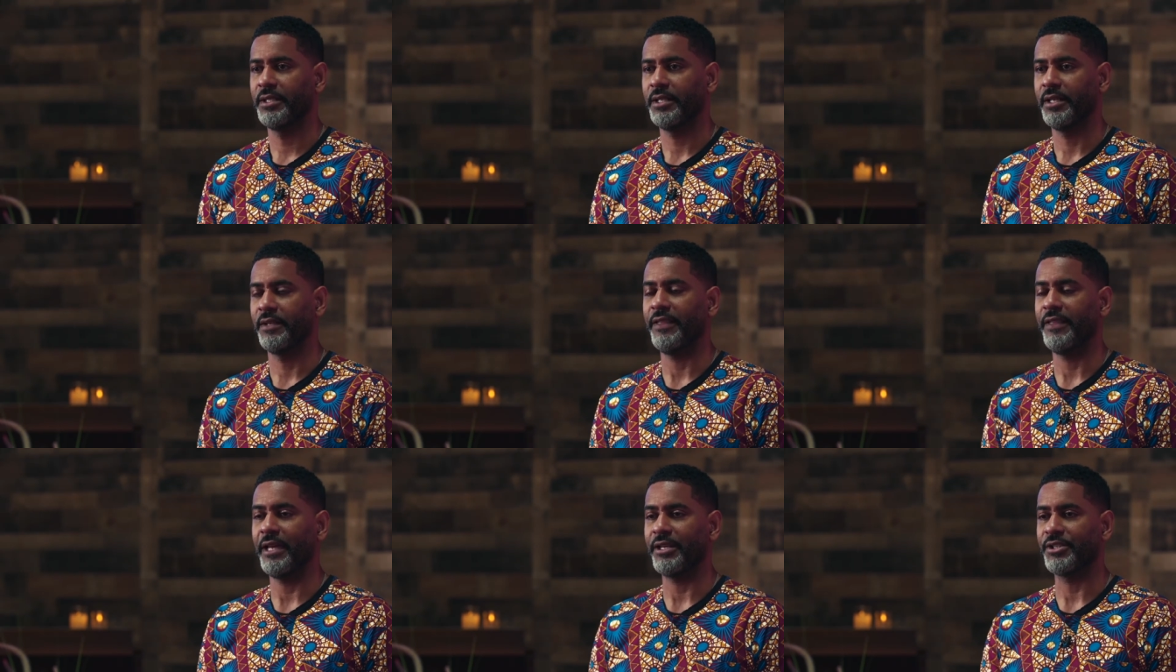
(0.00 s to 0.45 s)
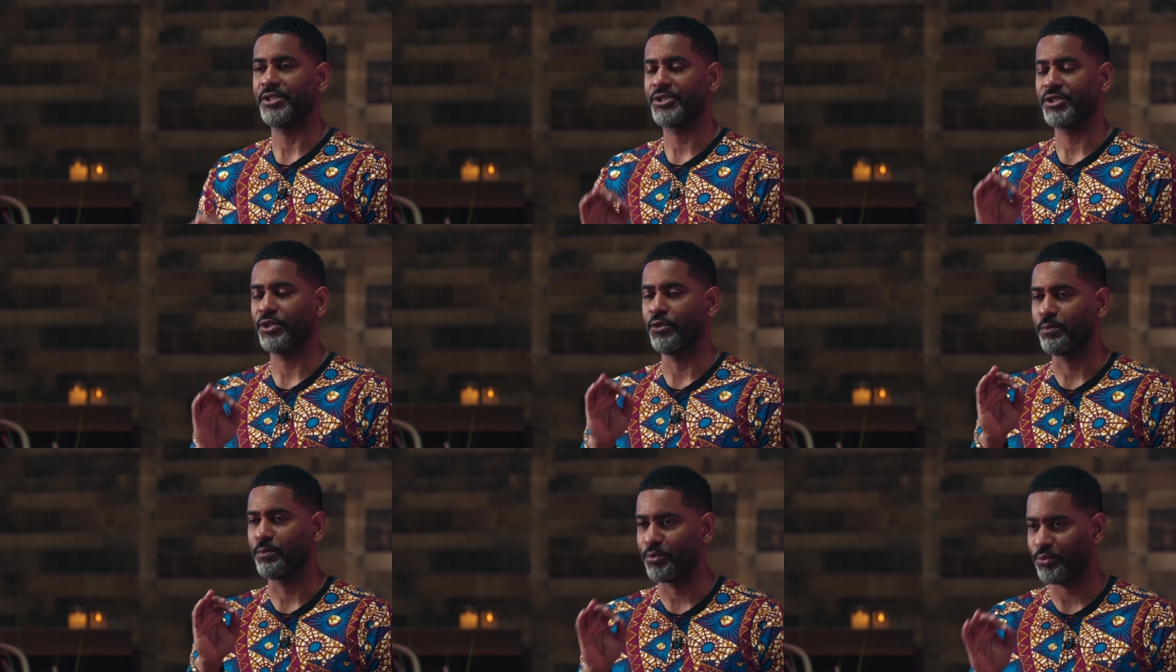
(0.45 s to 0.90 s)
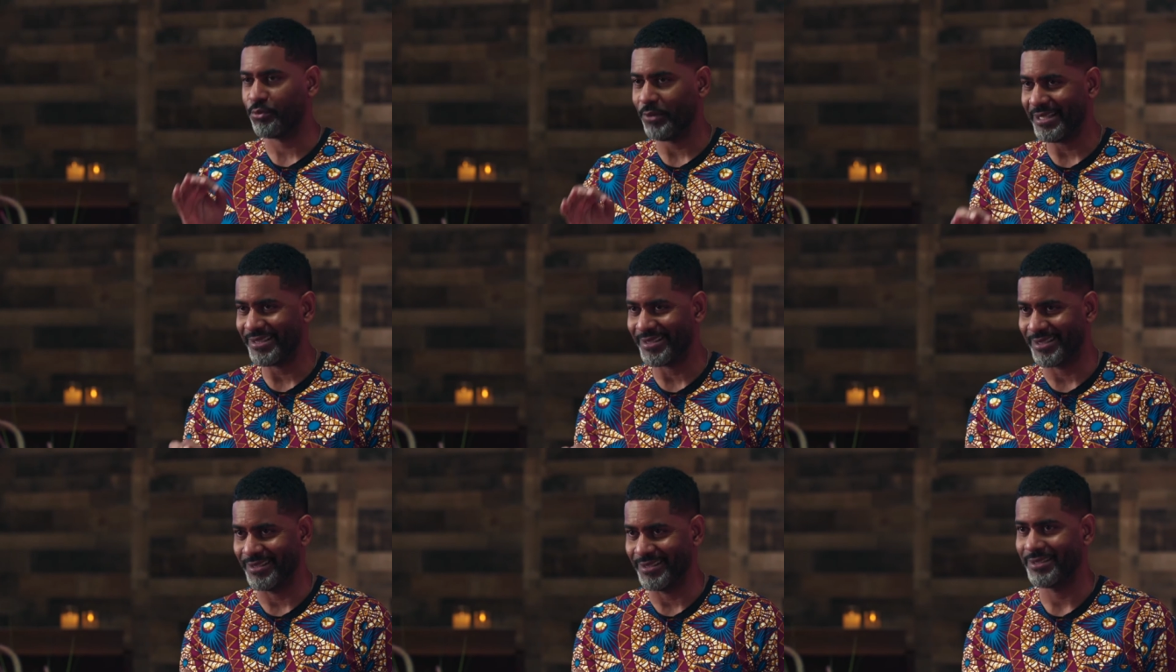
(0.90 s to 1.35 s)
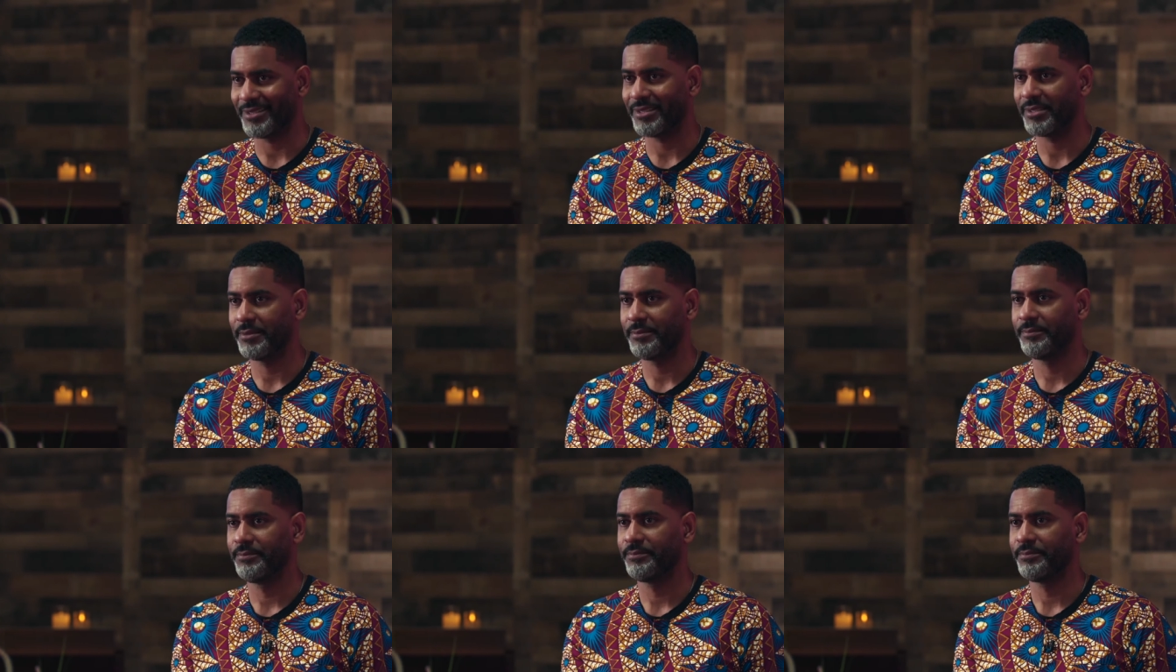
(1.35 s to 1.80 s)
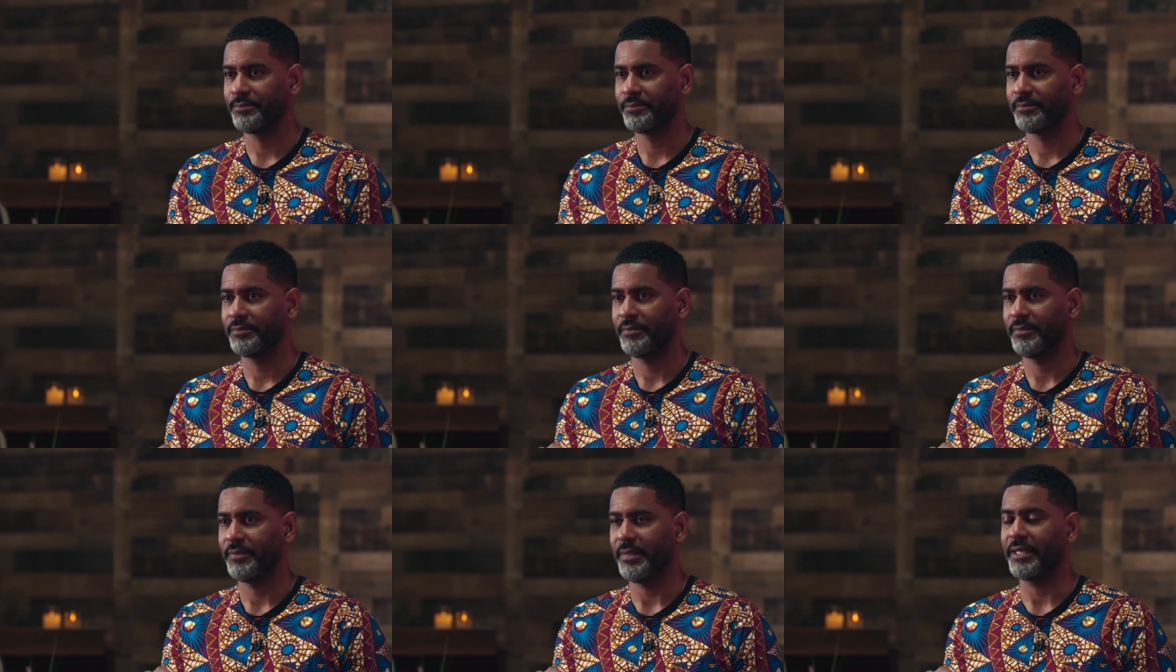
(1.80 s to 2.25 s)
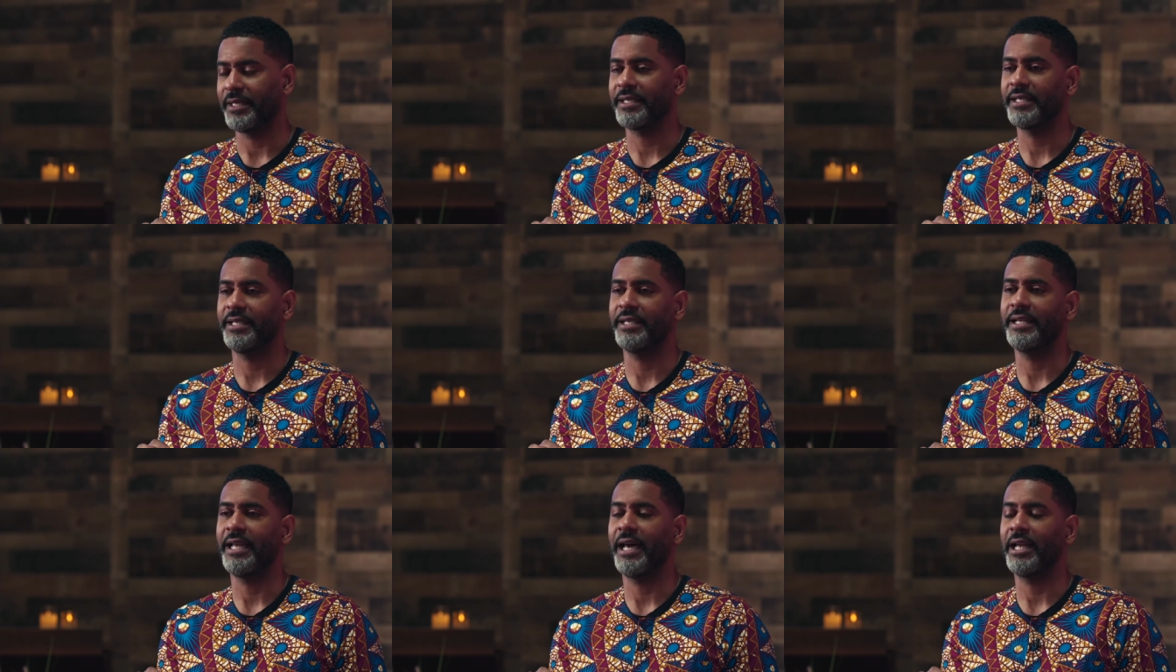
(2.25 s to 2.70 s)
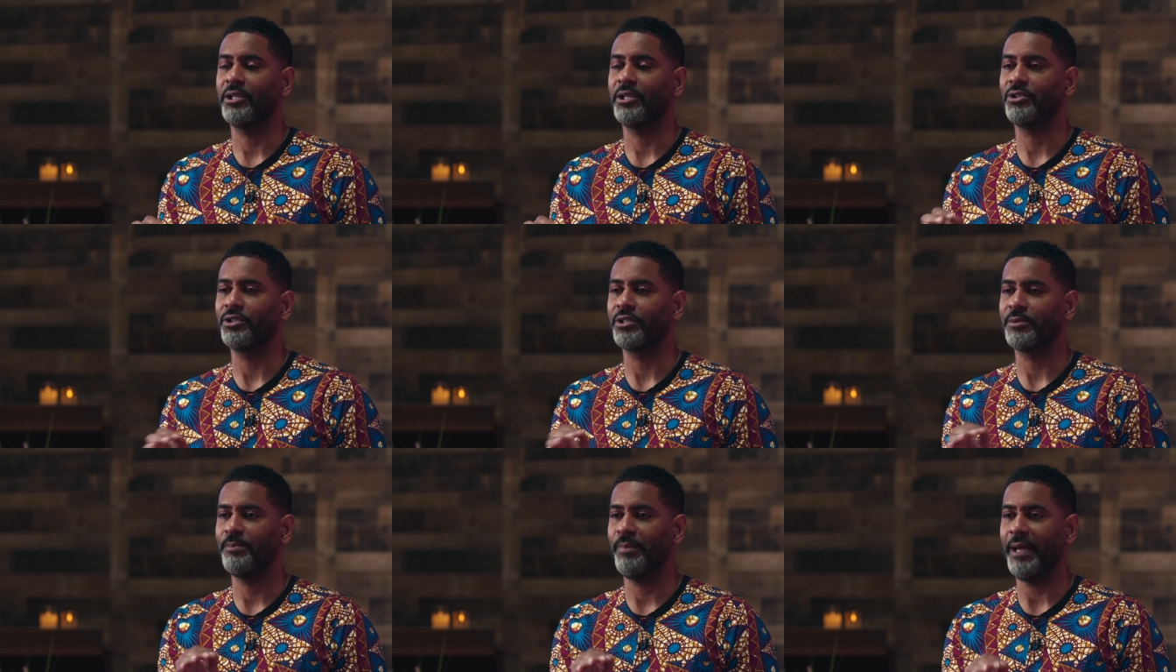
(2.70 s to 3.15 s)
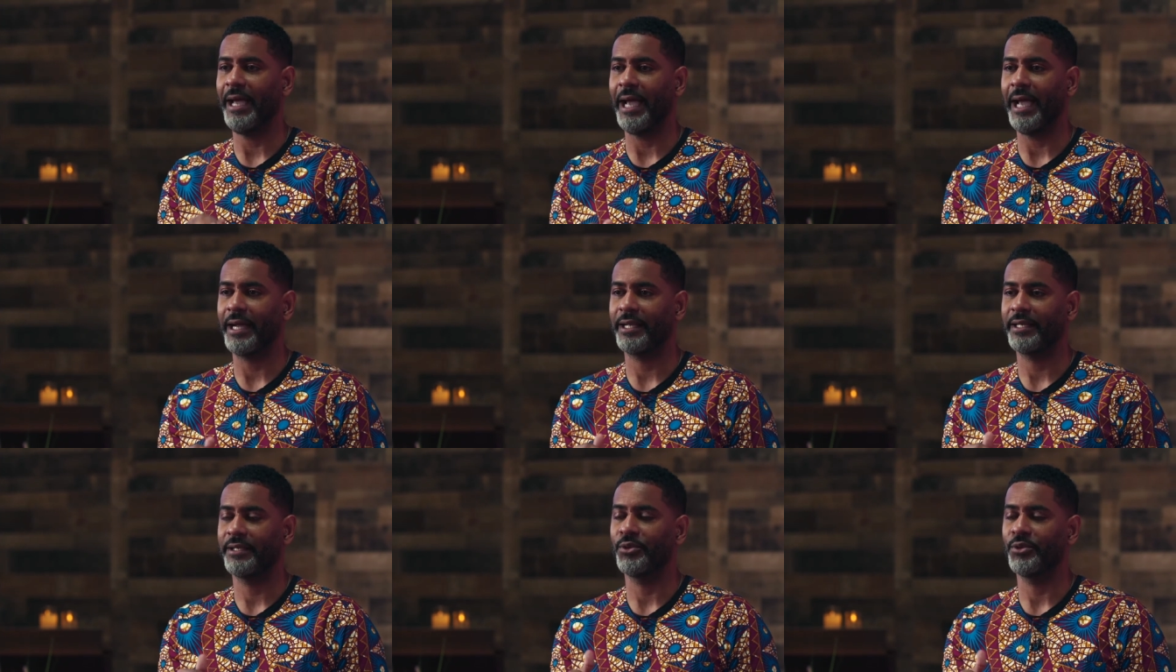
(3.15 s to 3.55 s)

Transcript: that is so present that it cannot look back.